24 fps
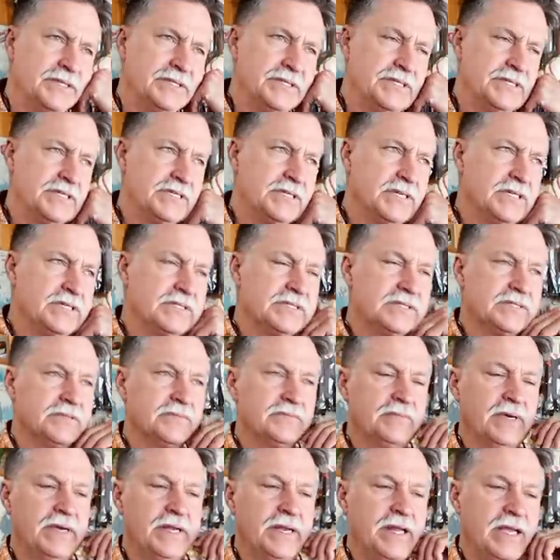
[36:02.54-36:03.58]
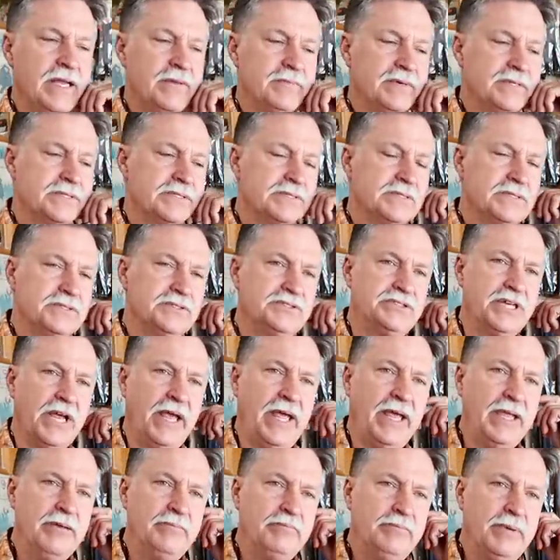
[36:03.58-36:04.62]
She says, my name is
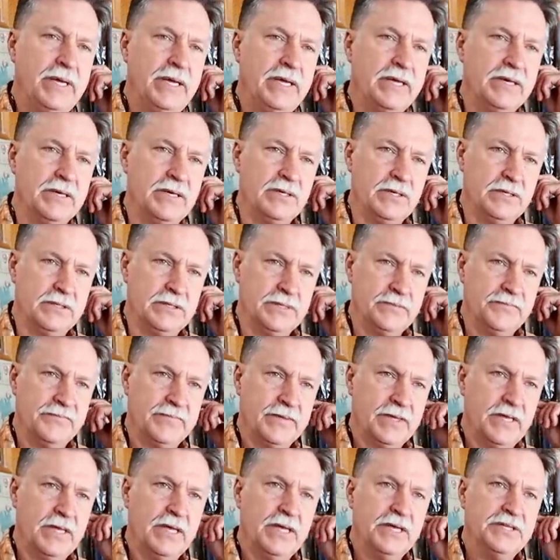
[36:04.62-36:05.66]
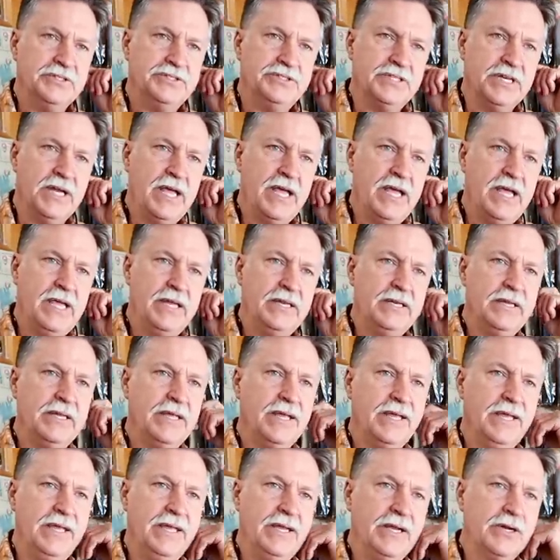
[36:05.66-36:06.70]
Jane Bell. Jane
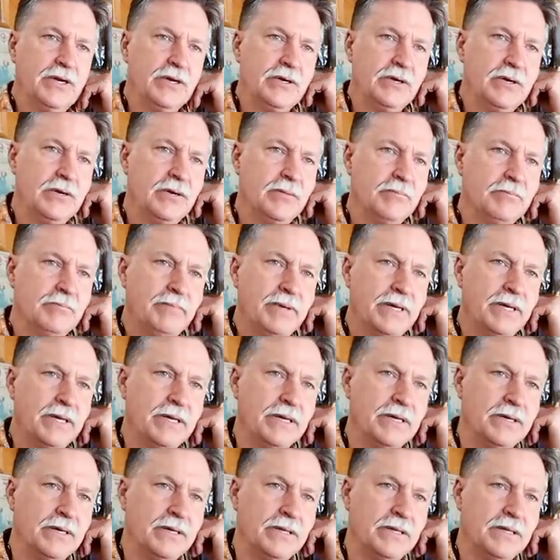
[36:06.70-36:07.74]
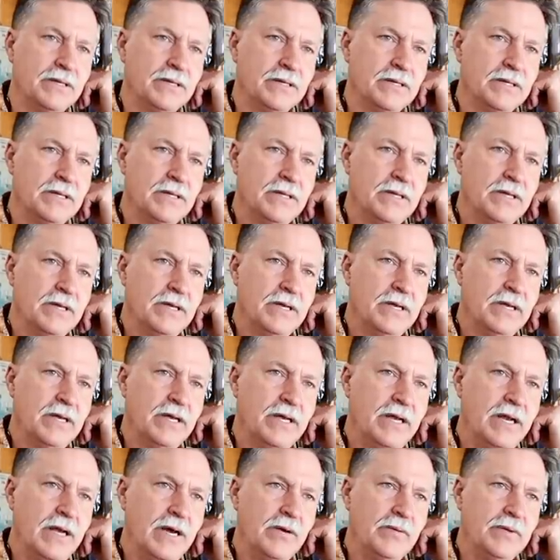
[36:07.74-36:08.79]
Eager Bell.
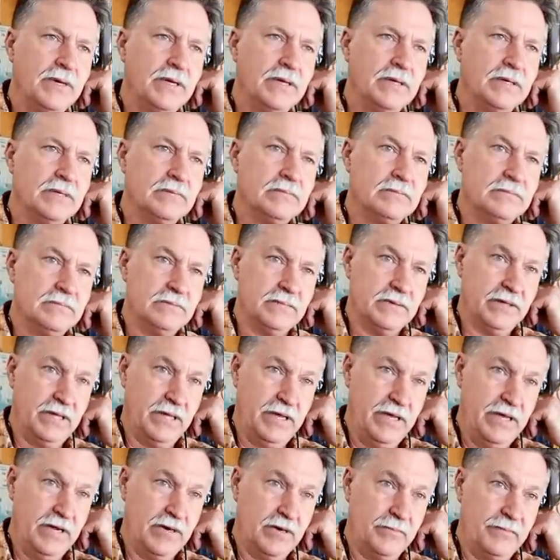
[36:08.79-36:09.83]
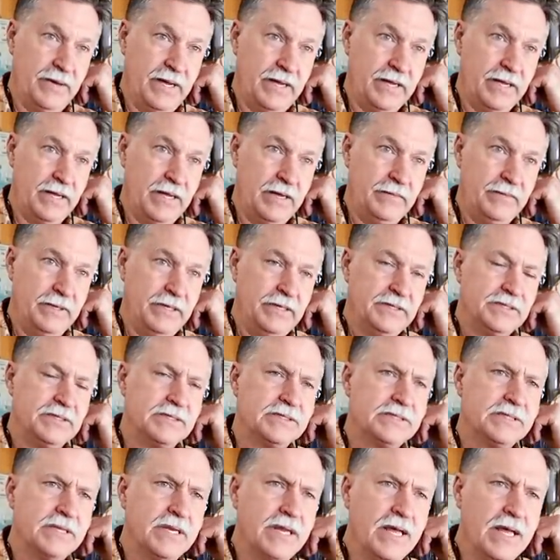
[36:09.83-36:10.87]
And I went, Eager Bait Company? She
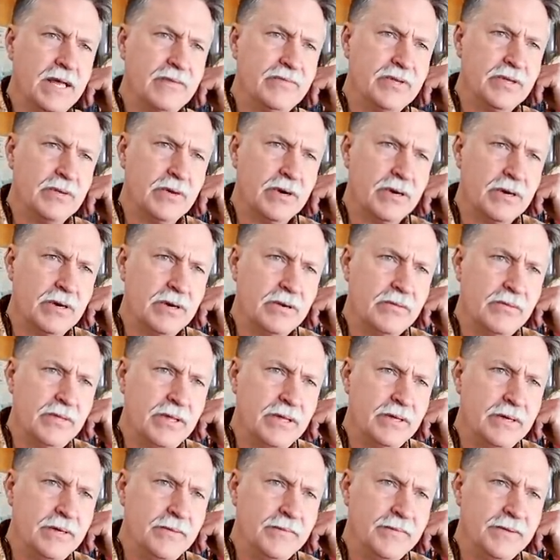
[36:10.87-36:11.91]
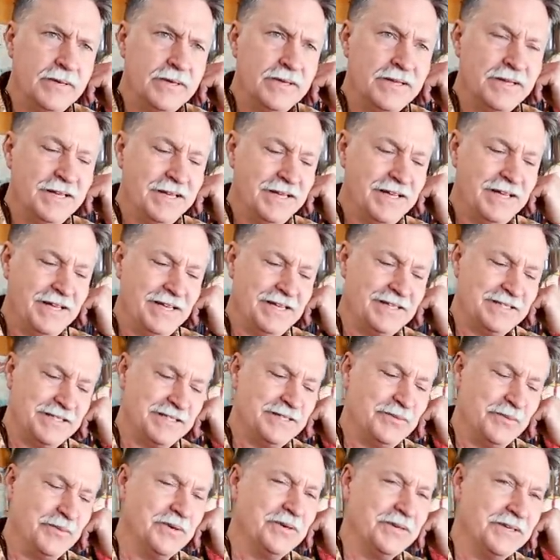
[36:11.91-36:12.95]
said, have you heard of them? And I
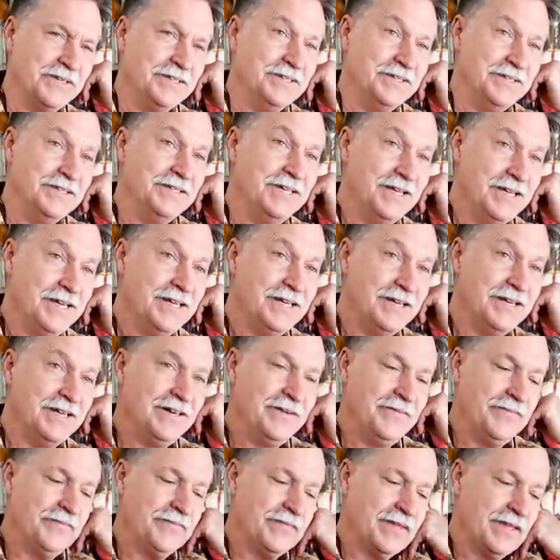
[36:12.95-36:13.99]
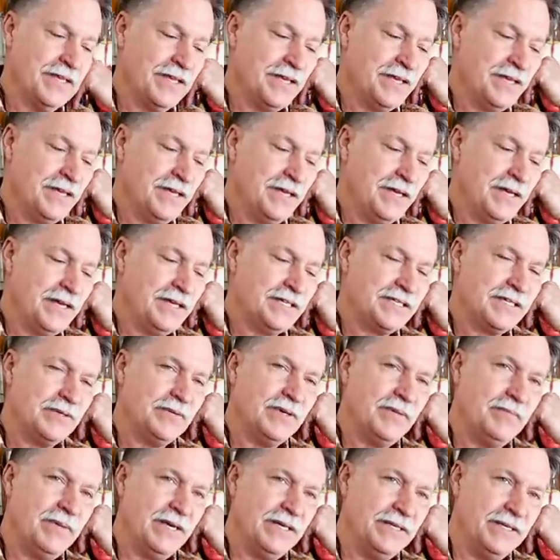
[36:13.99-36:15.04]
said, well, yeah. I said,
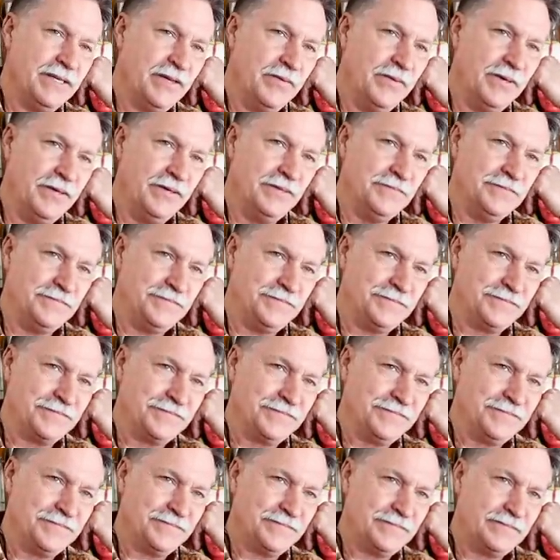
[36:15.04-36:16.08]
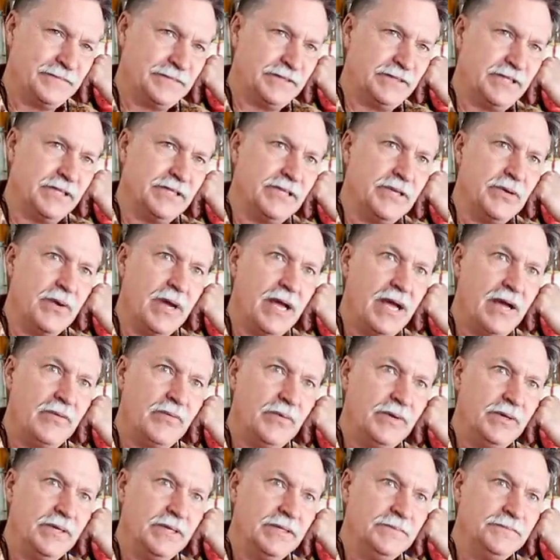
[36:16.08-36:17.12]
what bait do you want? She said, you have
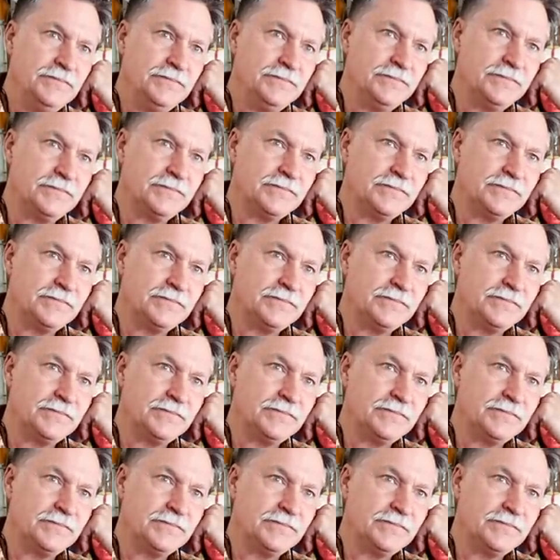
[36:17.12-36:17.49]
one?